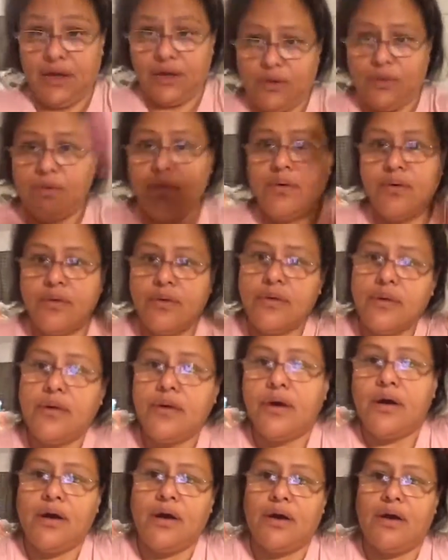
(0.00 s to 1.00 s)

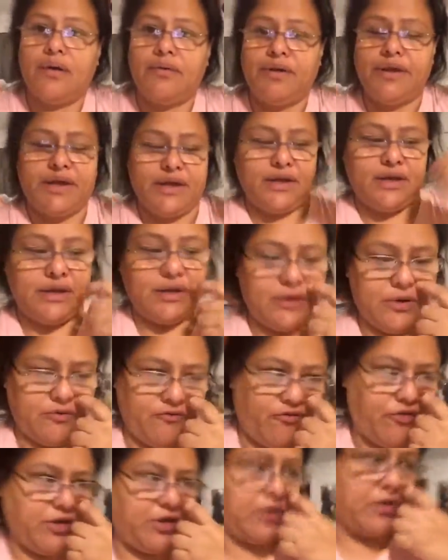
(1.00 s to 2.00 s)
Hello. We did a little
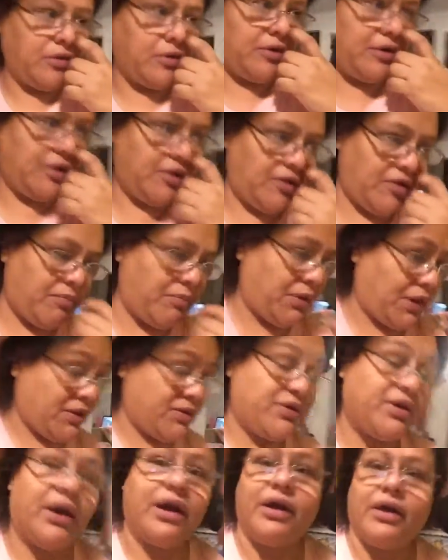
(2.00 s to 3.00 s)
video earlier
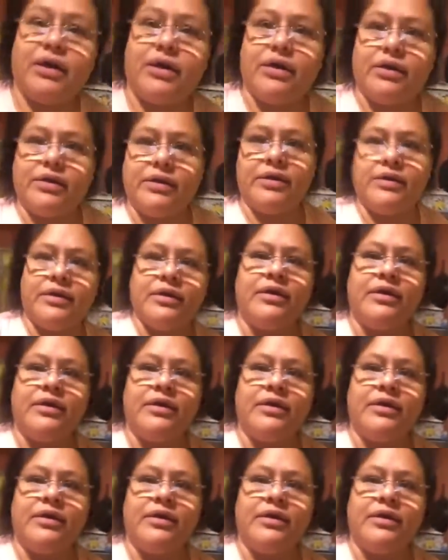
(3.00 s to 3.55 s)
about our